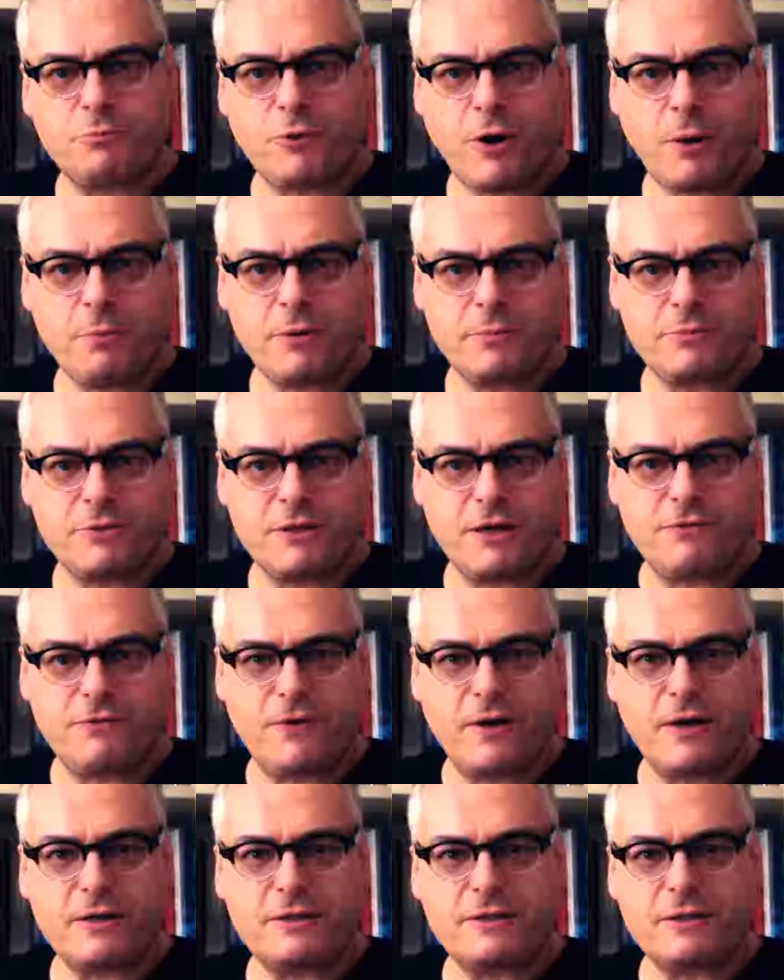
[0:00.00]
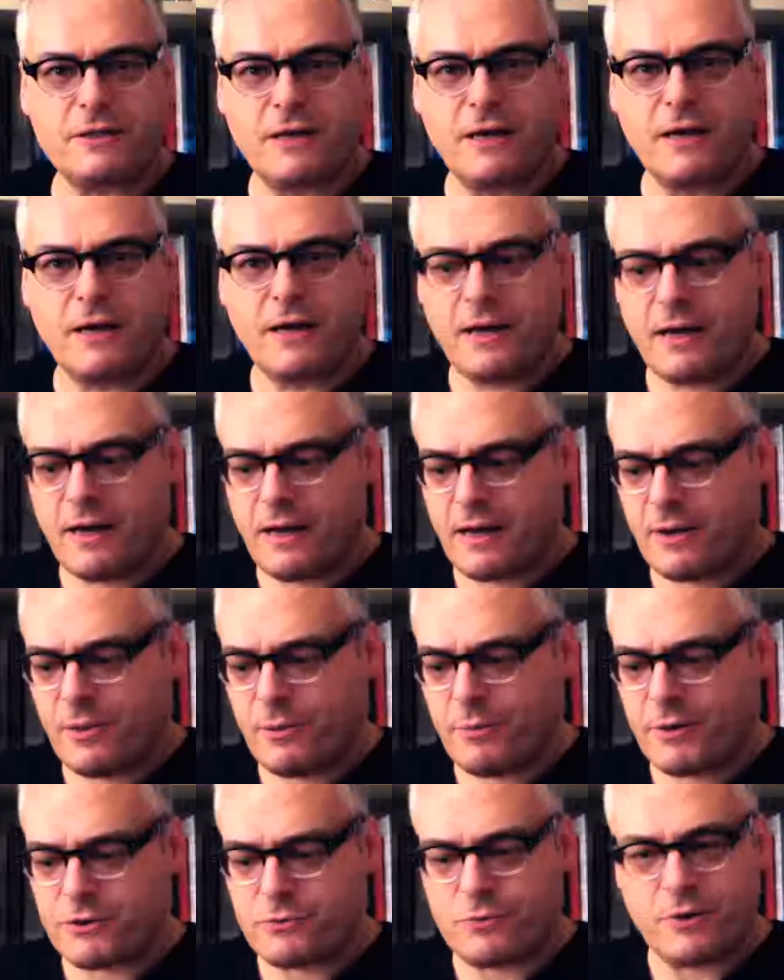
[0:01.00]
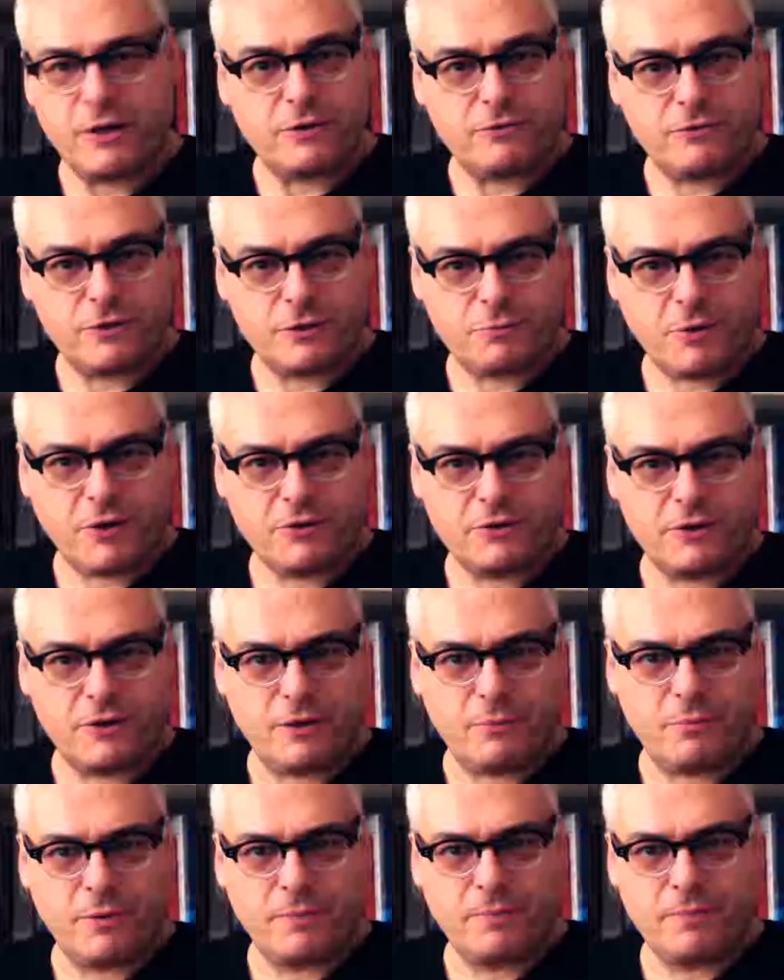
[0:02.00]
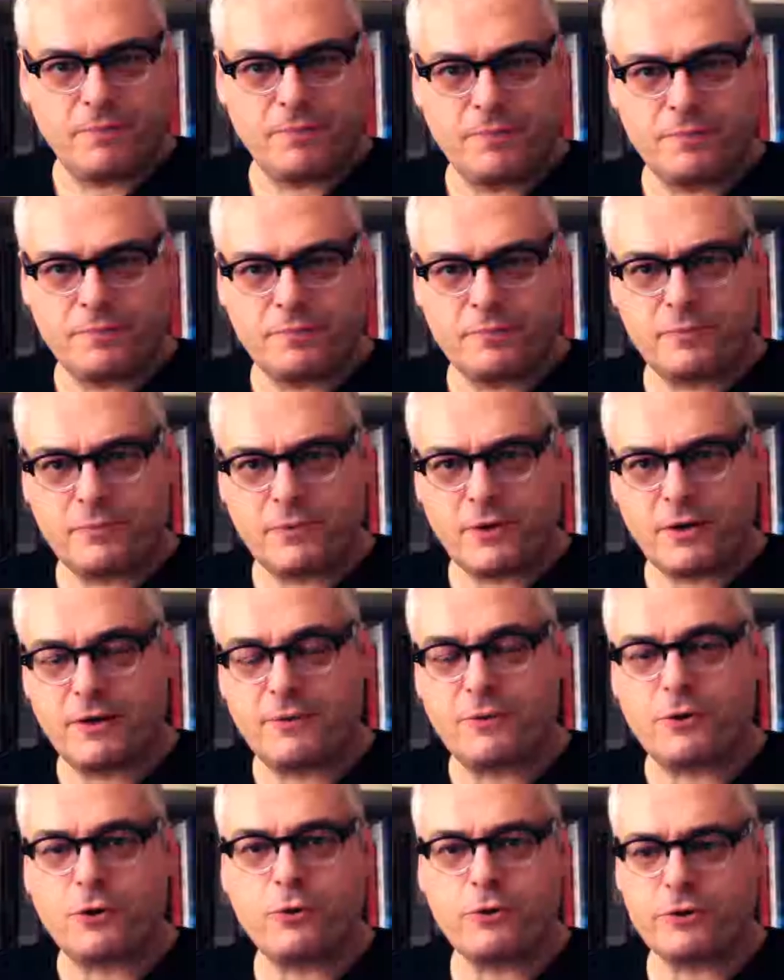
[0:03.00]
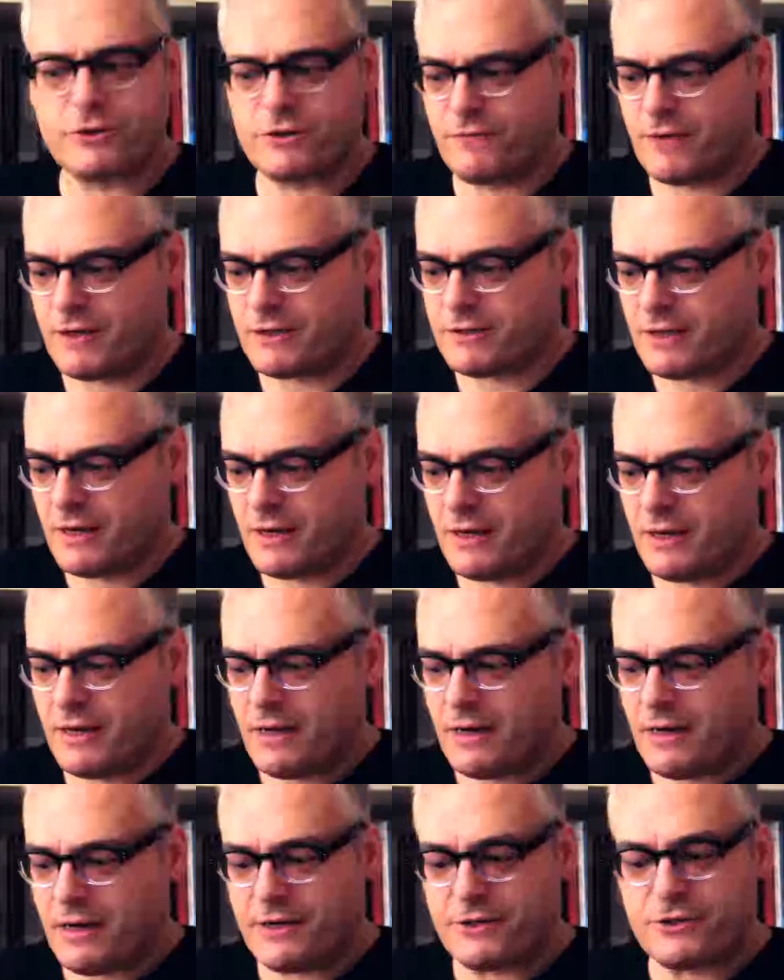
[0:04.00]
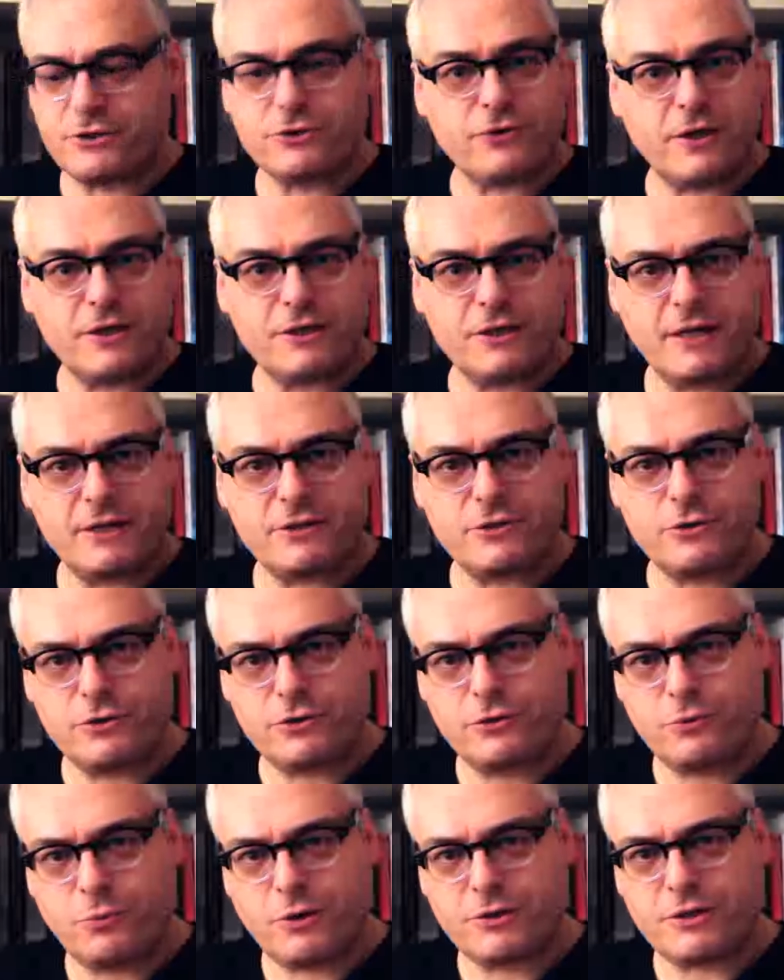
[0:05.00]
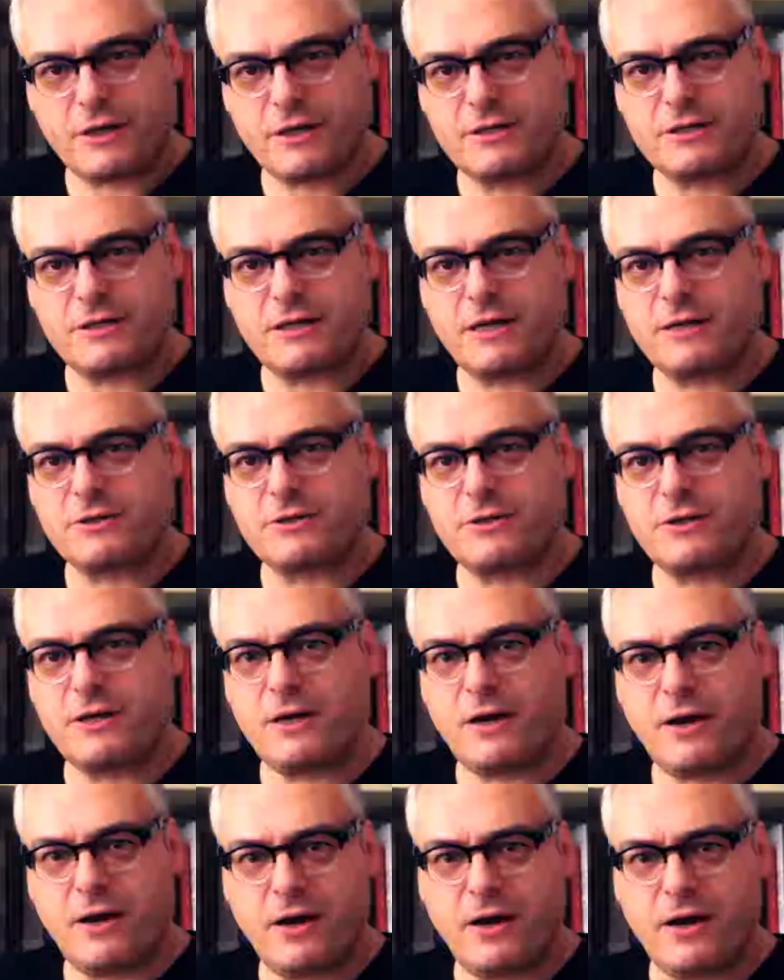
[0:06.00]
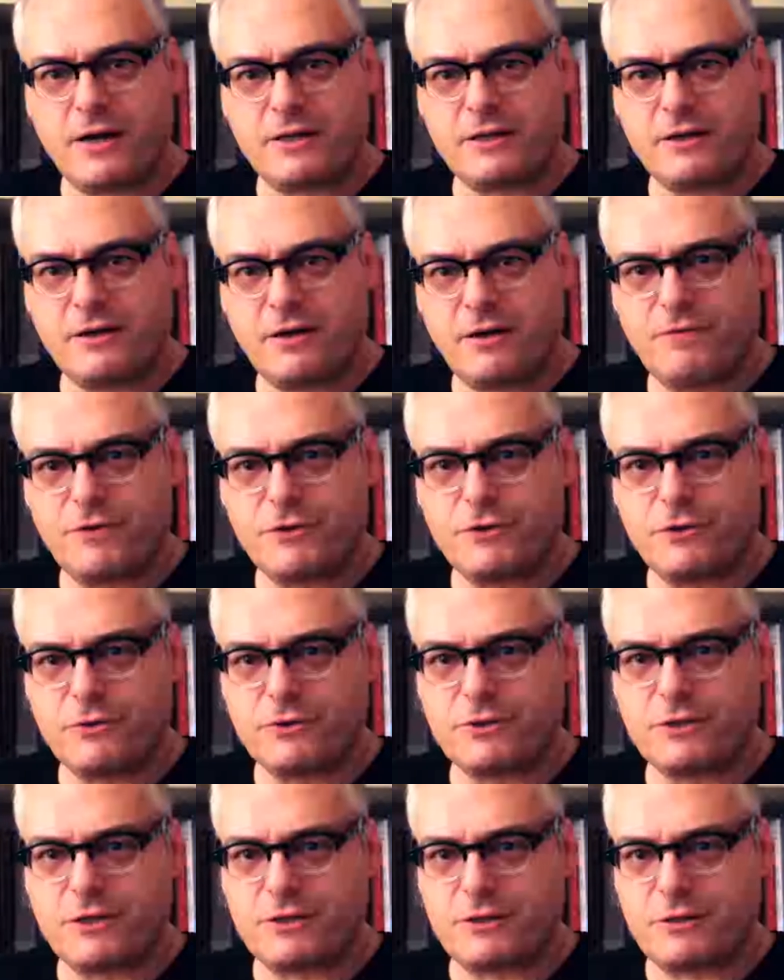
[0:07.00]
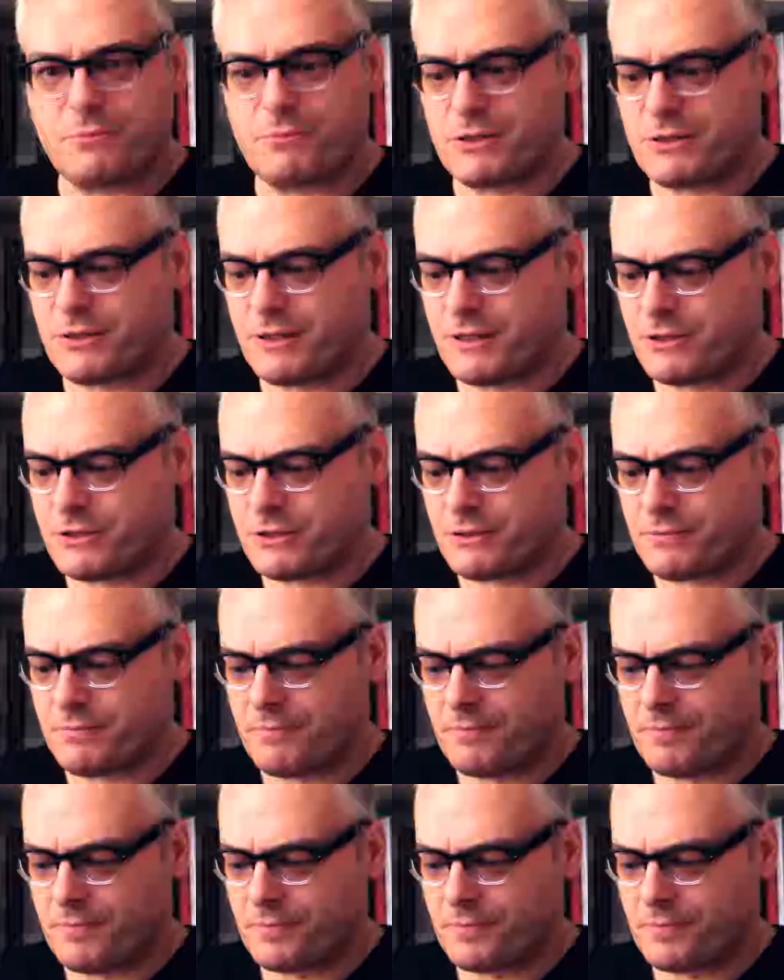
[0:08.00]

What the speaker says: some problems they face and the best way to respond to them. And in the course of this, I shall try to get to what I see as the heart of the dual system distinction.